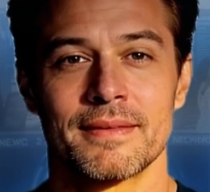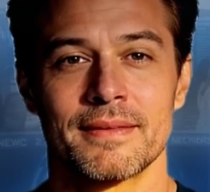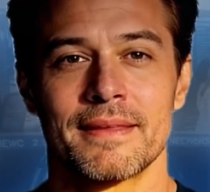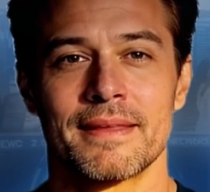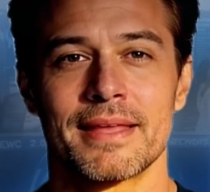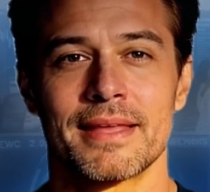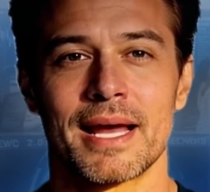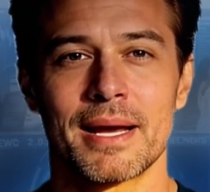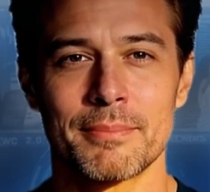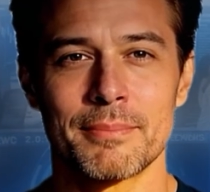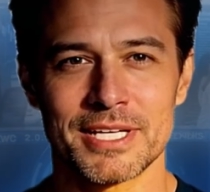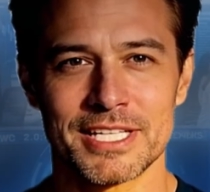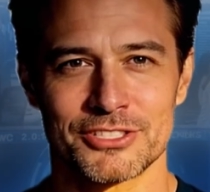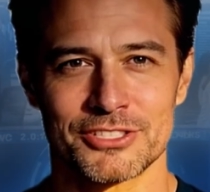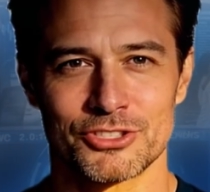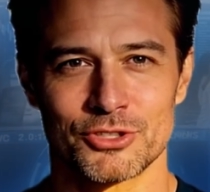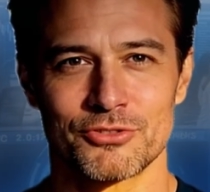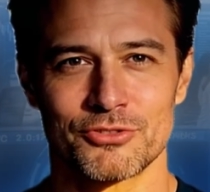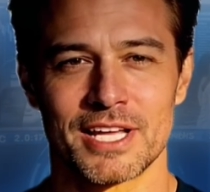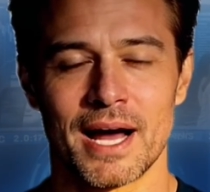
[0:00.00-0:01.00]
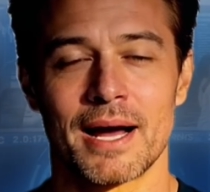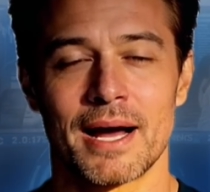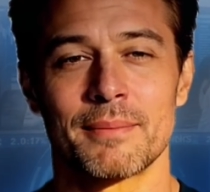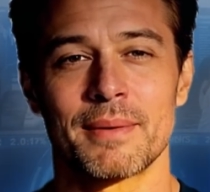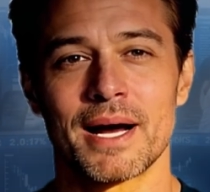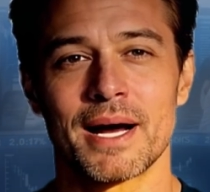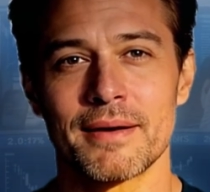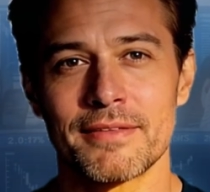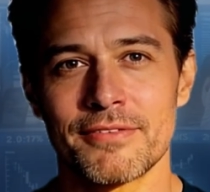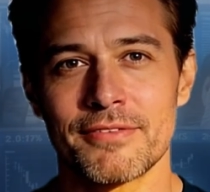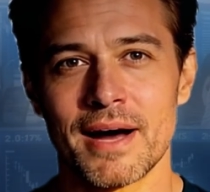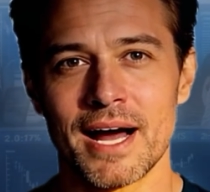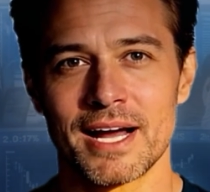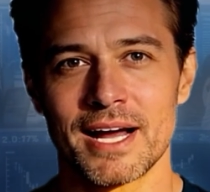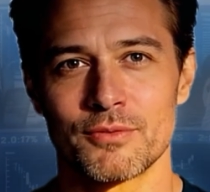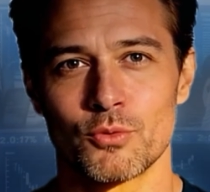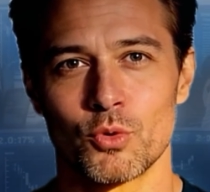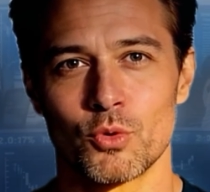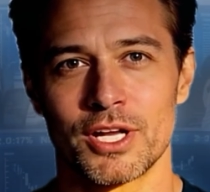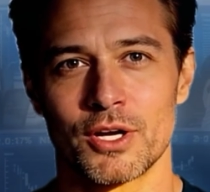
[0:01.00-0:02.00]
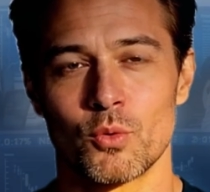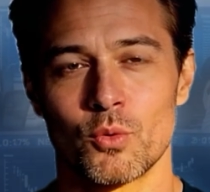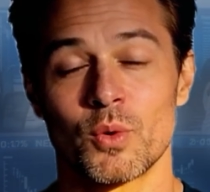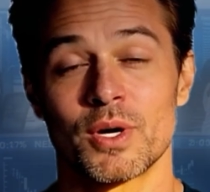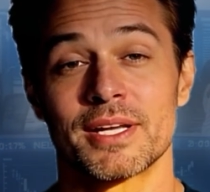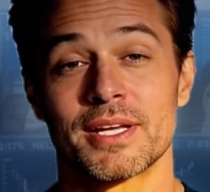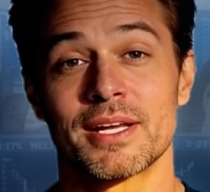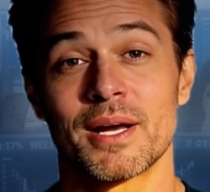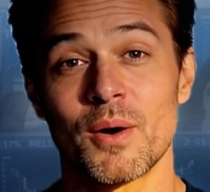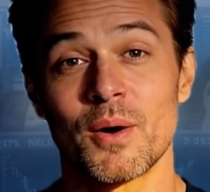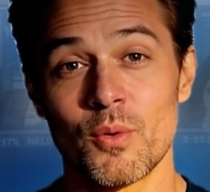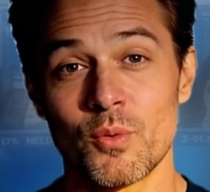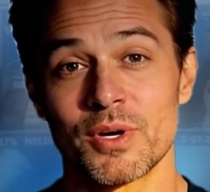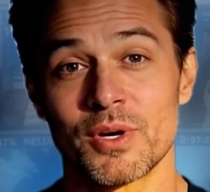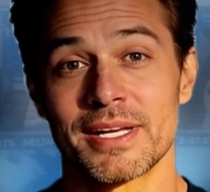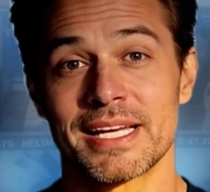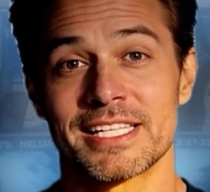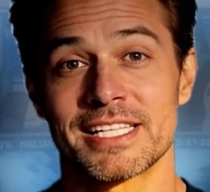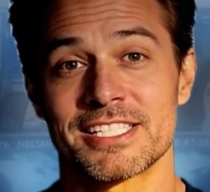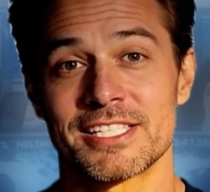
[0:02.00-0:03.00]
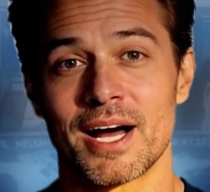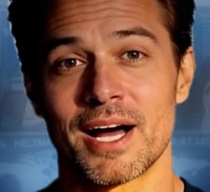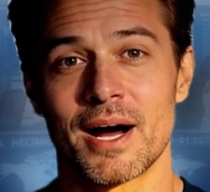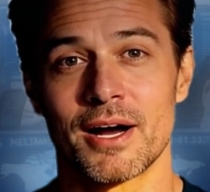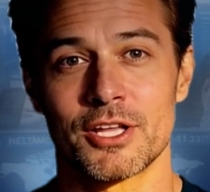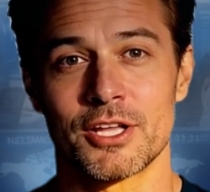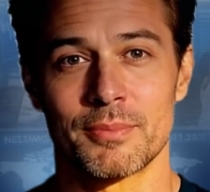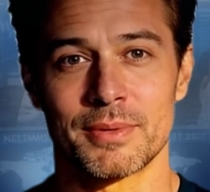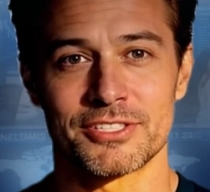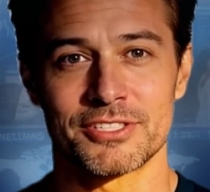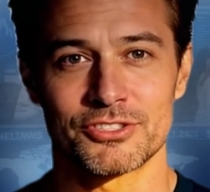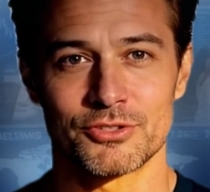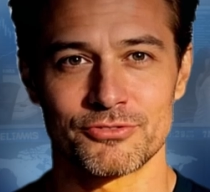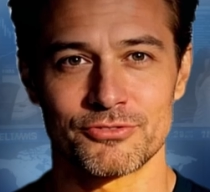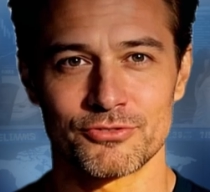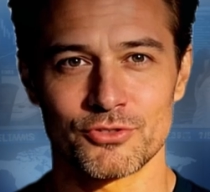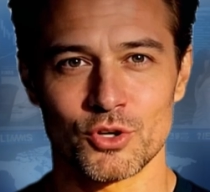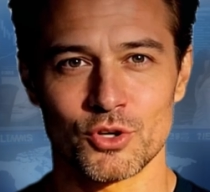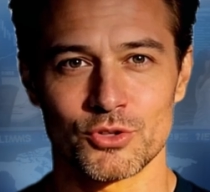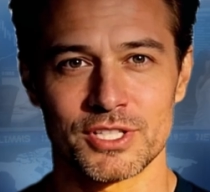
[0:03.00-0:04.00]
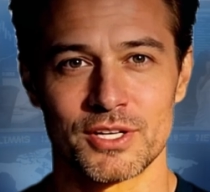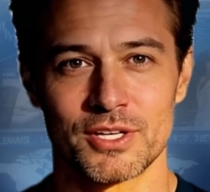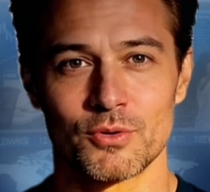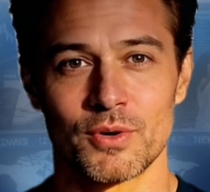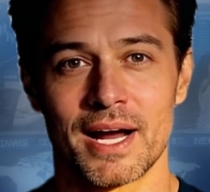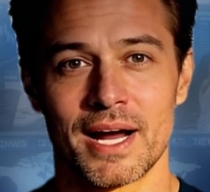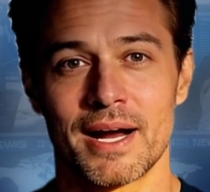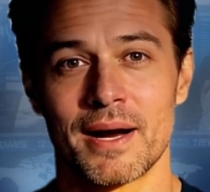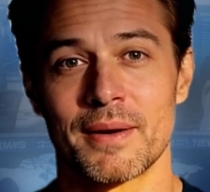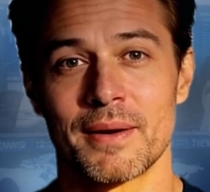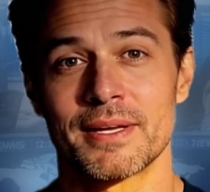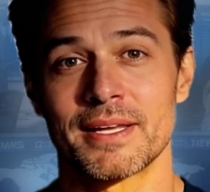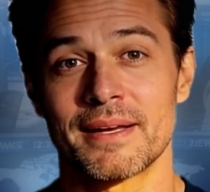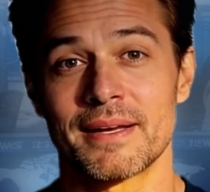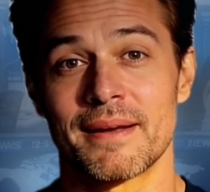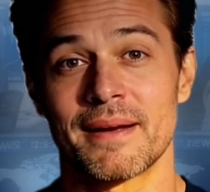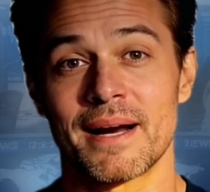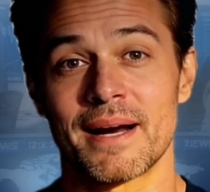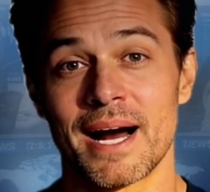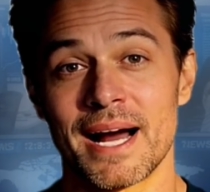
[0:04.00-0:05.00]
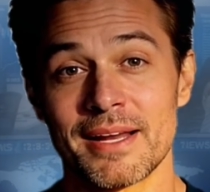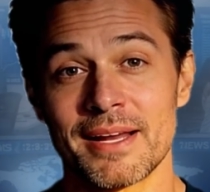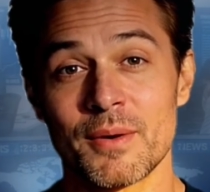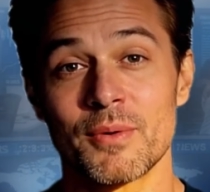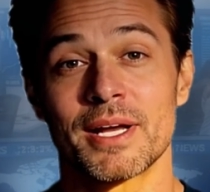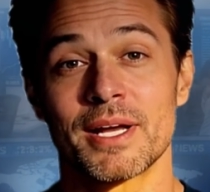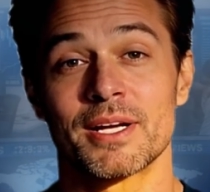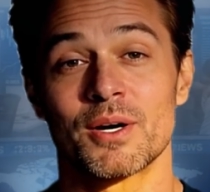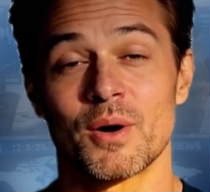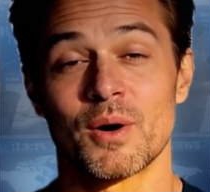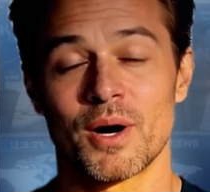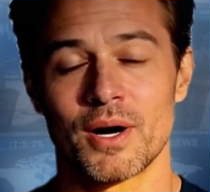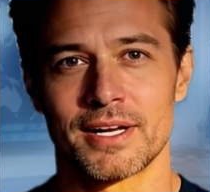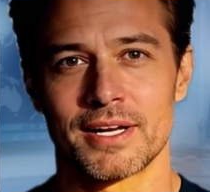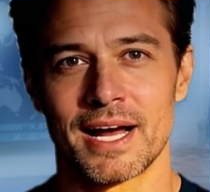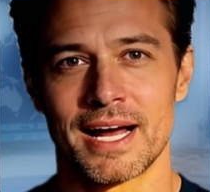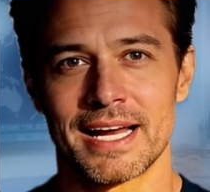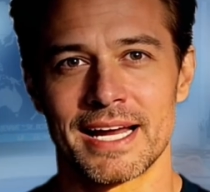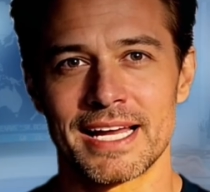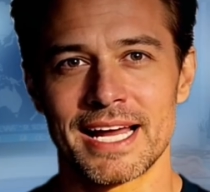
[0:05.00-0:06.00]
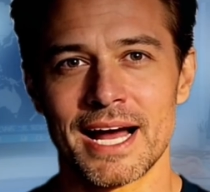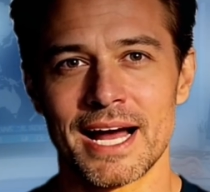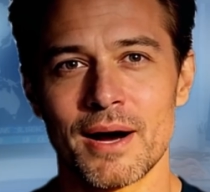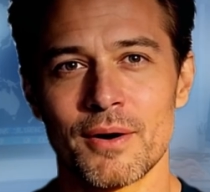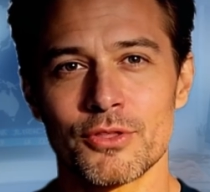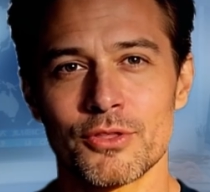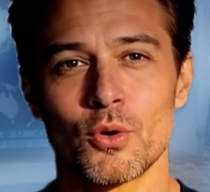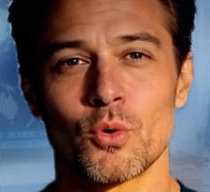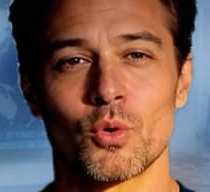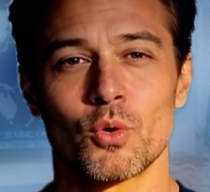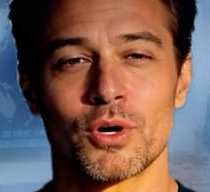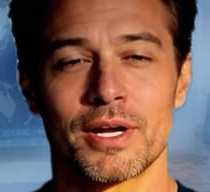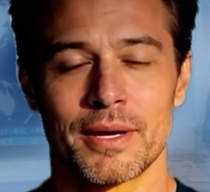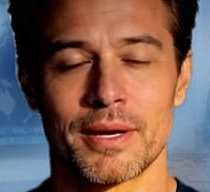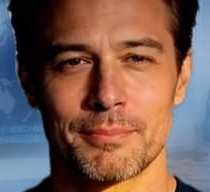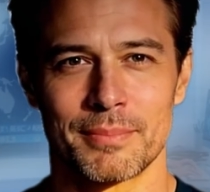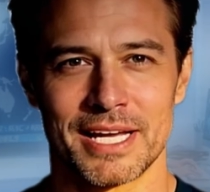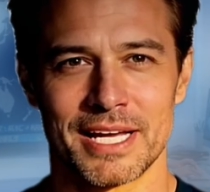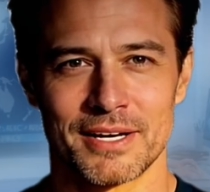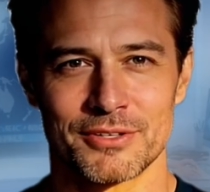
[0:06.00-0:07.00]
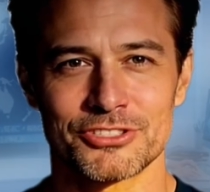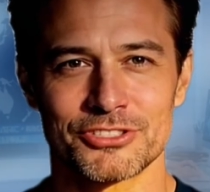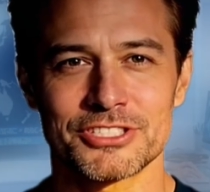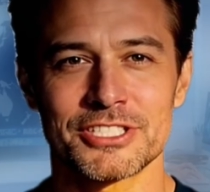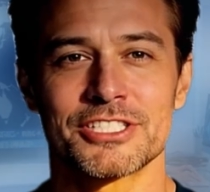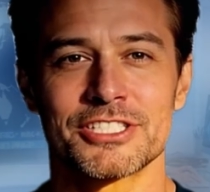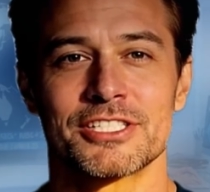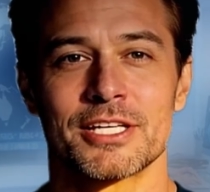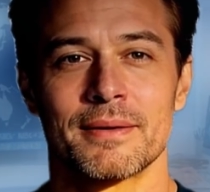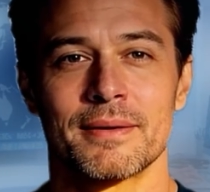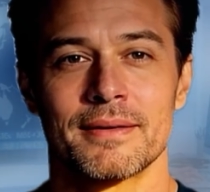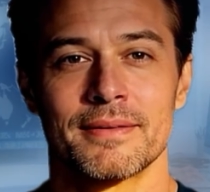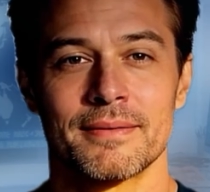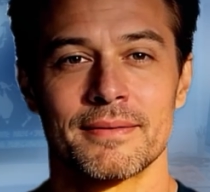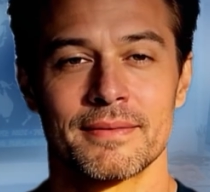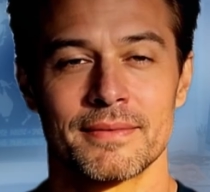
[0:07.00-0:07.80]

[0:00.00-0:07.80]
That means you've got about a 5-week window where these documents are floating around, either in your online account or in the mail system.